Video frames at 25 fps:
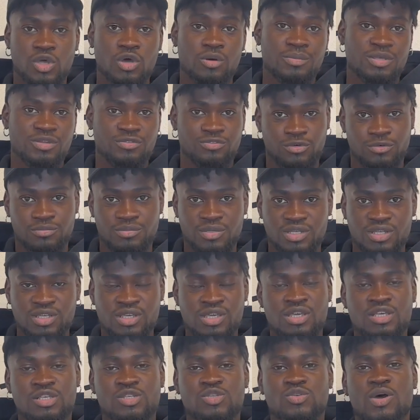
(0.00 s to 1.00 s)
coming for
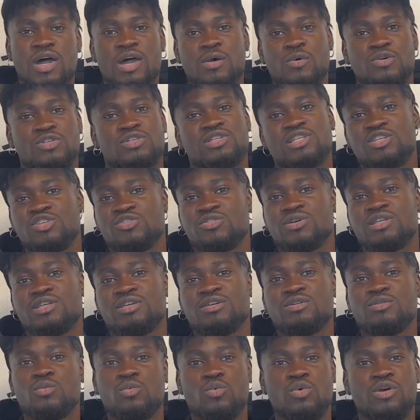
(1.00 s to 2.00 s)
me. So I was
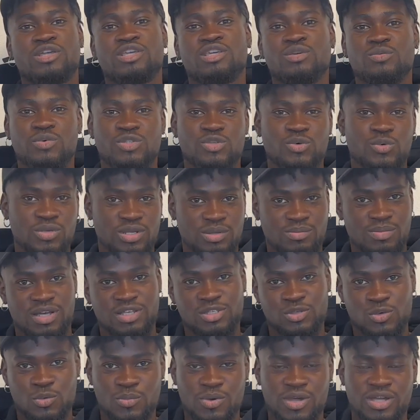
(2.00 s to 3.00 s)
literally working with only
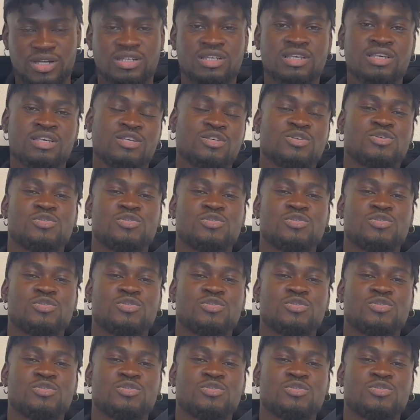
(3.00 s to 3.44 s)
Basco Party.